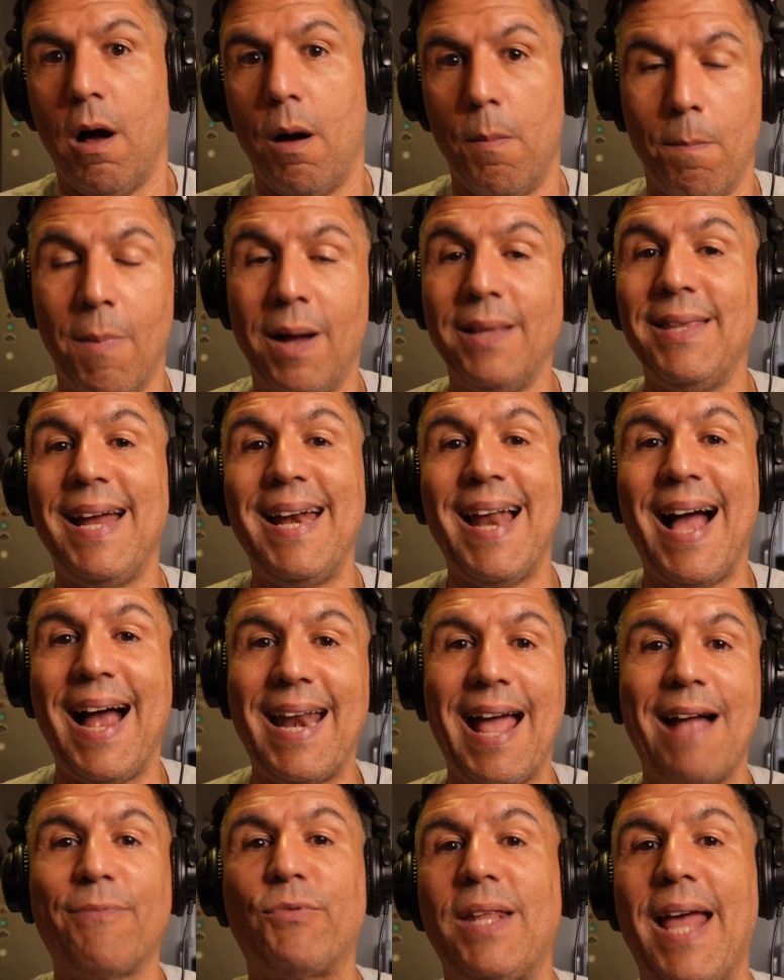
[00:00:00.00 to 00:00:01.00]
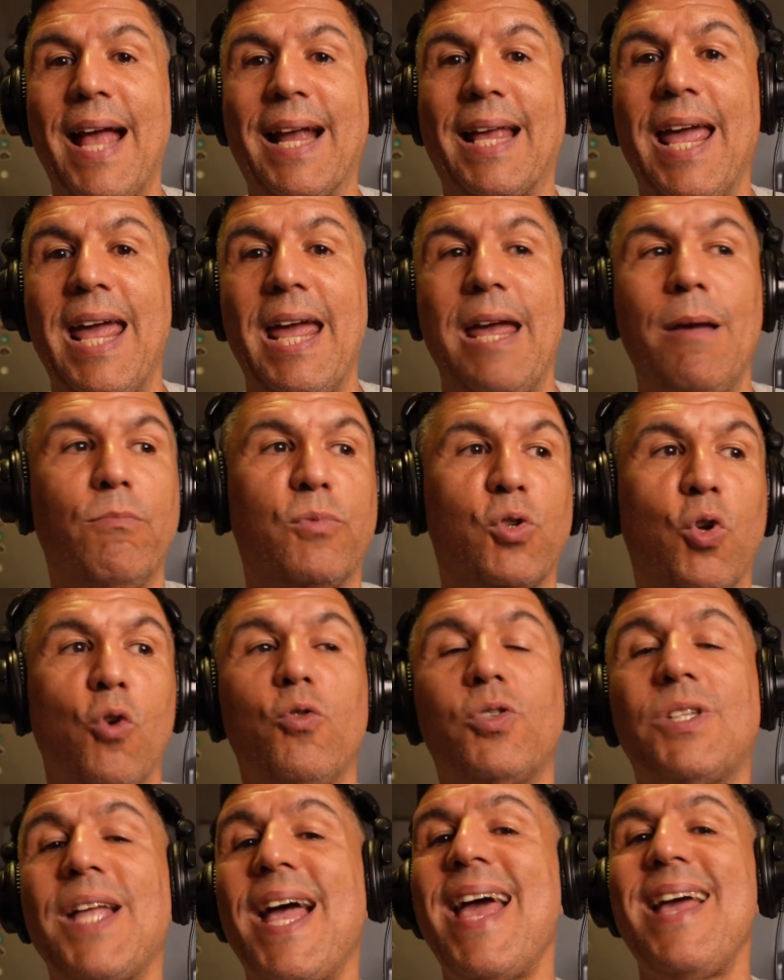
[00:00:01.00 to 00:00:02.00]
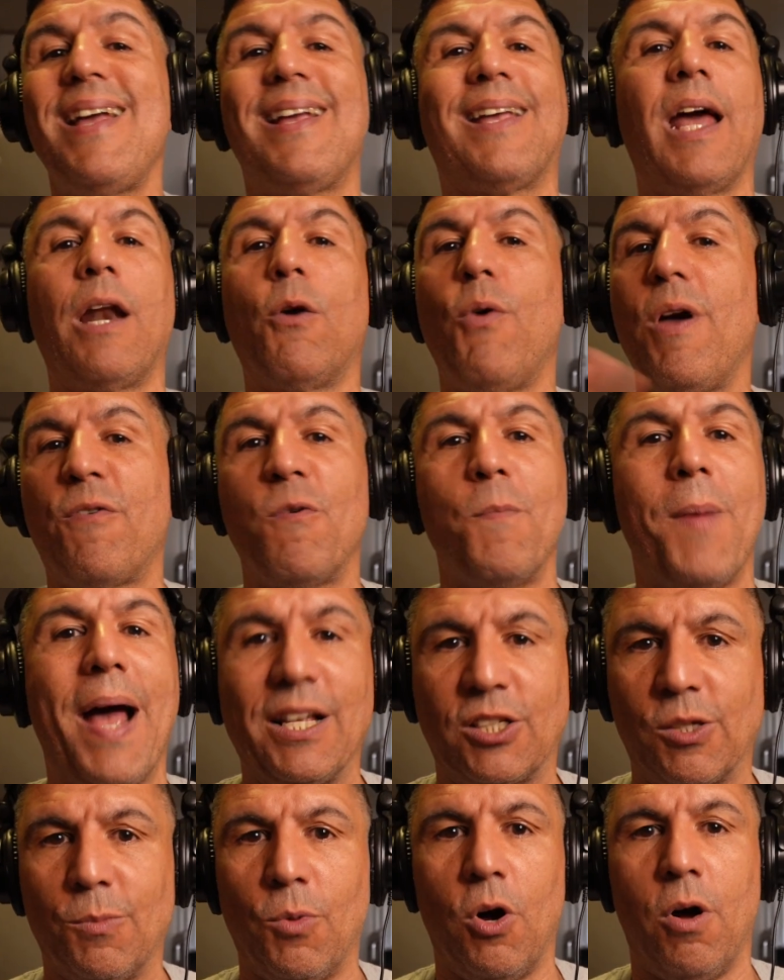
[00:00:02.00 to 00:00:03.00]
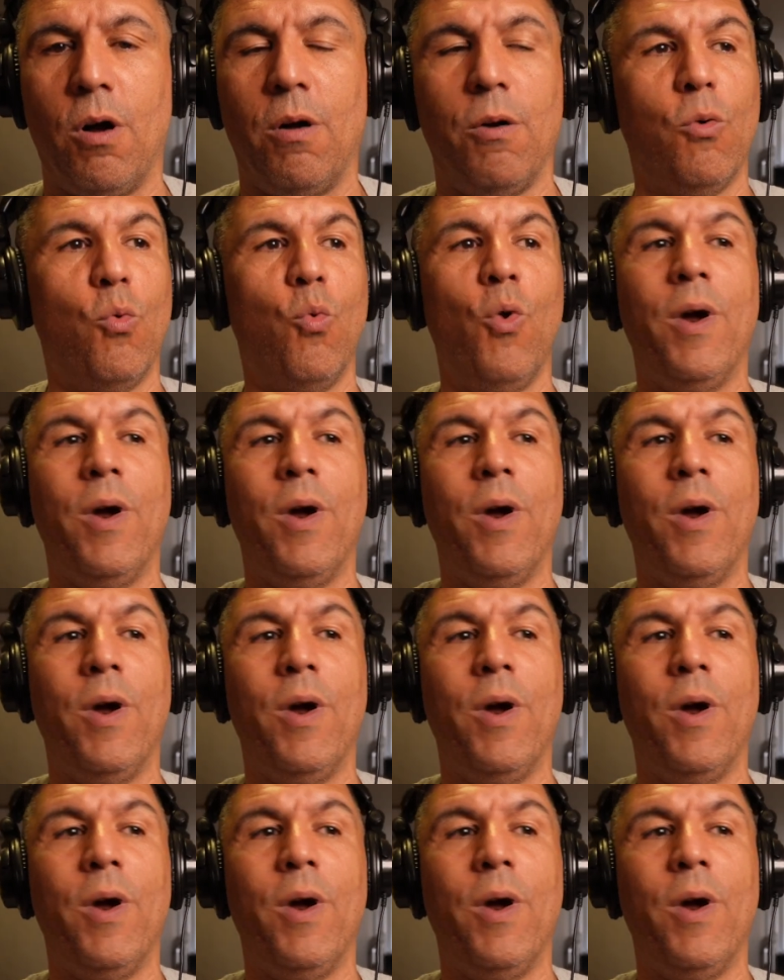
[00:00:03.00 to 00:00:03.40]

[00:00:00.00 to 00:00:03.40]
Monday night after that game, Tuesday, get away from basketball.